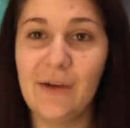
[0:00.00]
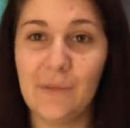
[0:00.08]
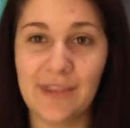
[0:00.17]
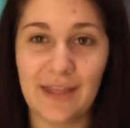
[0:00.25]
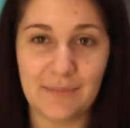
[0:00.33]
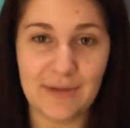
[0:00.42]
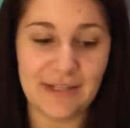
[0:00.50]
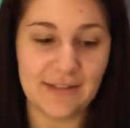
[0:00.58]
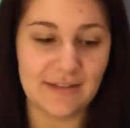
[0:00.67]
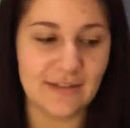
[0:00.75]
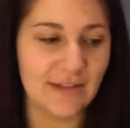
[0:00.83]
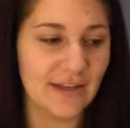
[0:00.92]
And what that
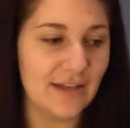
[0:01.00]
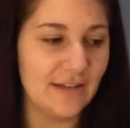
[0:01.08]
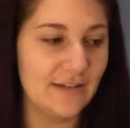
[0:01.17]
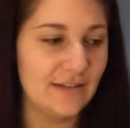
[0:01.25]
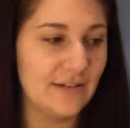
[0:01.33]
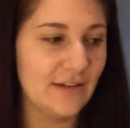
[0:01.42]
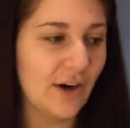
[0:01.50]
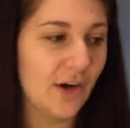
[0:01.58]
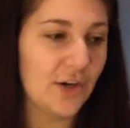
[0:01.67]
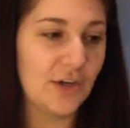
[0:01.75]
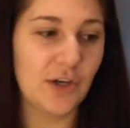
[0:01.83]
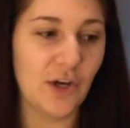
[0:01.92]
means is,
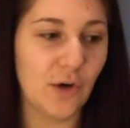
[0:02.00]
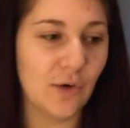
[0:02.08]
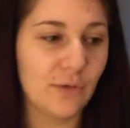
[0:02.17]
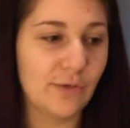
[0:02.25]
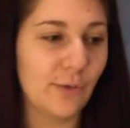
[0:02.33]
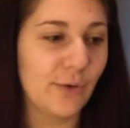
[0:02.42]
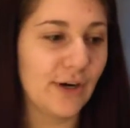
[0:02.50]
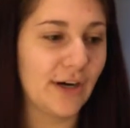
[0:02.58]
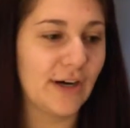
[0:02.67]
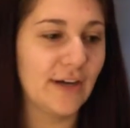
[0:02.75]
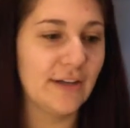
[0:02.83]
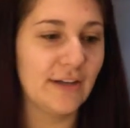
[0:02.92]
are you gonna go
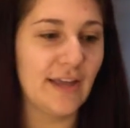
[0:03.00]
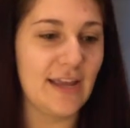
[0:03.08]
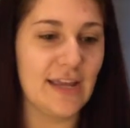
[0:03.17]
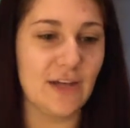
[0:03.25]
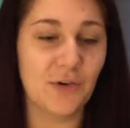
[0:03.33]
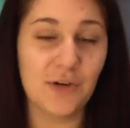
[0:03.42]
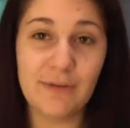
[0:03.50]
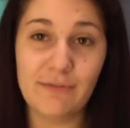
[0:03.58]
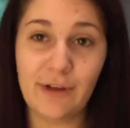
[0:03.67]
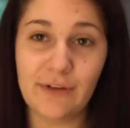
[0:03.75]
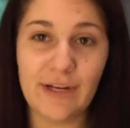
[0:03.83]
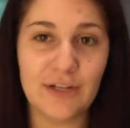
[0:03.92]
for a
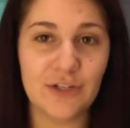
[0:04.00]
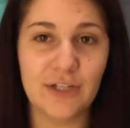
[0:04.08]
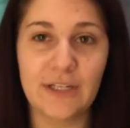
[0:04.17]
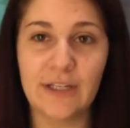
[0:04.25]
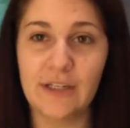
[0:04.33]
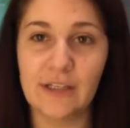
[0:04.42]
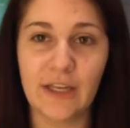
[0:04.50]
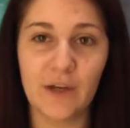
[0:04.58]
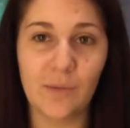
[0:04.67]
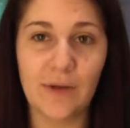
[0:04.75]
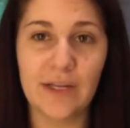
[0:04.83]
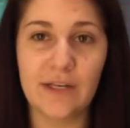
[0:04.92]
cream foundation,
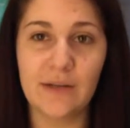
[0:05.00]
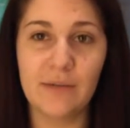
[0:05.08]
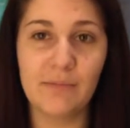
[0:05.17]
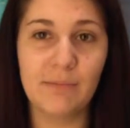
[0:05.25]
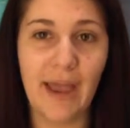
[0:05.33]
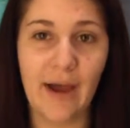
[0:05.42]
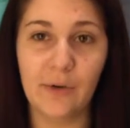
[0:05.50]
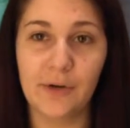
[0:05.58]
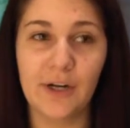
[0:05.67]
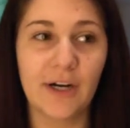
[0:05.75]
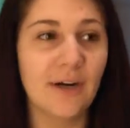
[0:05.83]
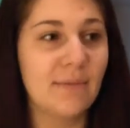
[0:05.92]
liquid,
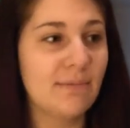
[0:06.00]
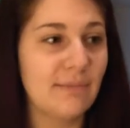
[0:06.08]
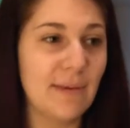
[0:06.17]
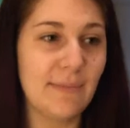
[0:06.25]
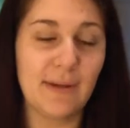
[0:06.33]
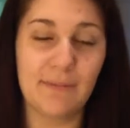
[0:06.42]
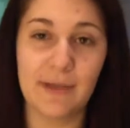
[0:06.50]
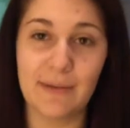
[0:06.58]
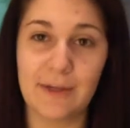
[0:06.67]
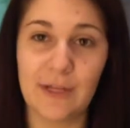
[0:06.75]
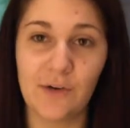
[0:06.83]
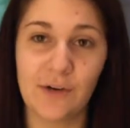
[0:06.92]
powder, maybe a
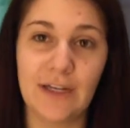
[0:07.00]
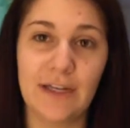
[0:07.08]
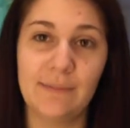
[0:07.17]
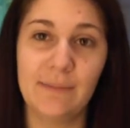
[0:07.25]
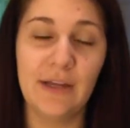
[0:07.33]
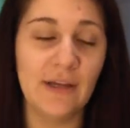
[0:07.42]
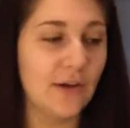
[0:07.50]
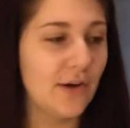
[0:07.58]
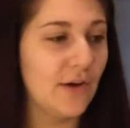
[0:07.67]
BB cream?